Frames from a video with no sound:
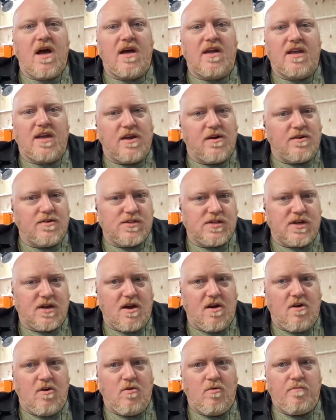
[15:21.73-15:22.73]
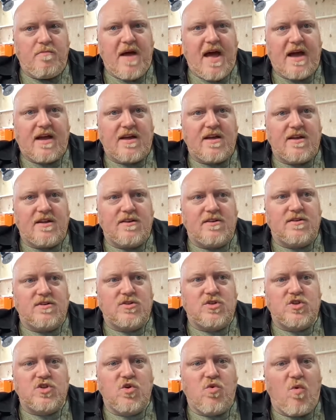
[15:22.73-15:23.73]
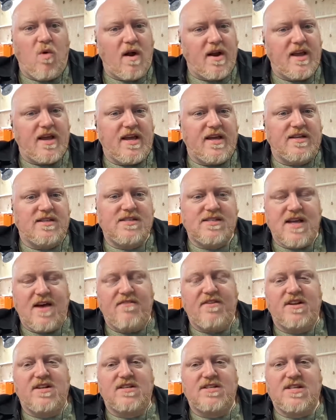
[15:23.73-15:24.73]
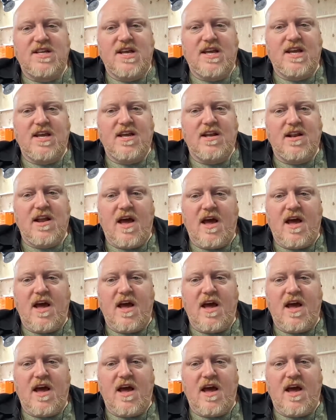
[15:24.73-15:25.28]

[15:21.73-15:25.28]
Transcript: years ago, back in 2017.